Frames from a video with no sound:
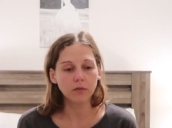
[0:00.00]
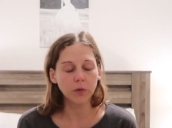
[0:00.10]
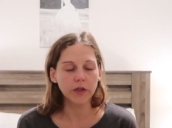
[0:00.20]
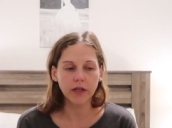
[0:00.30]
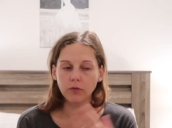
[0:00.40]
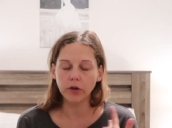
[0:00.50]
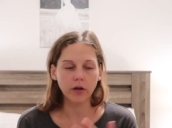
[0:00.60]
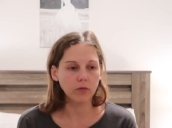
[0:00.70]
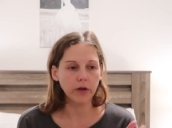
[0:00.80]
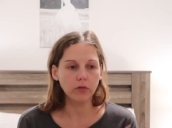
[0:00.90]
but that
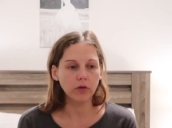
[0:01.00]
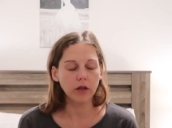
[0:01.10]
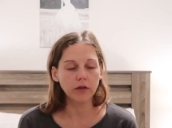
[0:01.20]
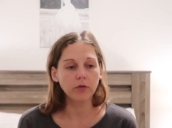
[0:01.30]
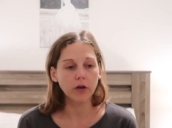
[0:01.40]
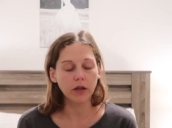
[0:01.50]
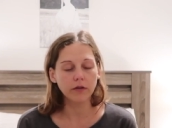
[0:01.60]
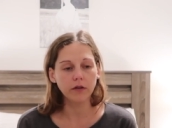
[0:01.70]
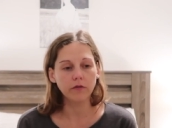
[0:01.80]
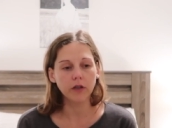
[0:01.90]
went away really
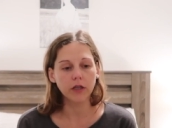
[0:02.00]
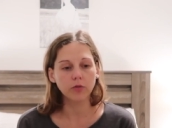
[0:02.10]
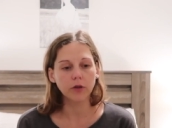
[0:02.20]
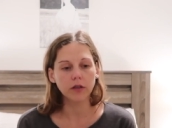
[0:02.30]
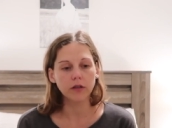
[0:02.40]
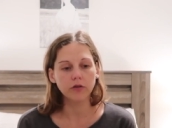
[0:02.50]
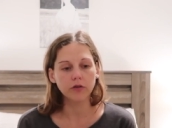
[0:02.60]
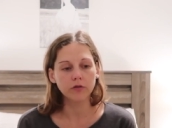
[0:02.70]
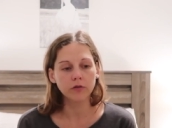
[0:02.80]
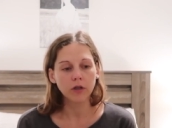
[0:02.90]
relatively quickly
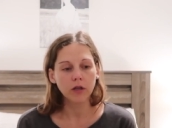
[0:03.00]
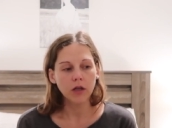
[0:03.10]
too.